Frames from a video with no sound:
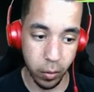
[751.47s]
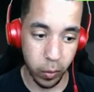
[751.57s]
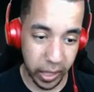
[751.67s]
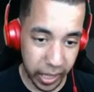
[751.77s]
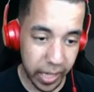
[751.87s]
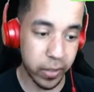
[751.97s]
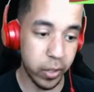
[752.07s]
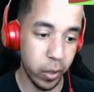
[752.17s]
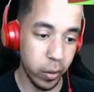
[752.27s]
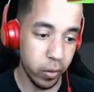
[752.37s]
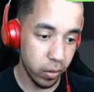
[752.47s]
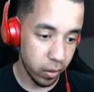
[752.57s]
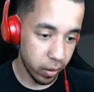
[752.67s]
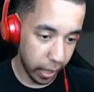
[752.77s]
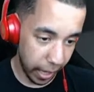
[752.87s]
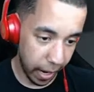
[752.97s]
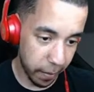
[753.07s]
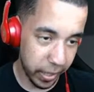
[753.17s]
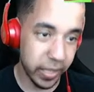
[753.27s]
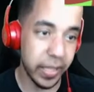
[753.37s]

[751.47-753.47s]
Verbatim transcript: When he needs to, Hammond is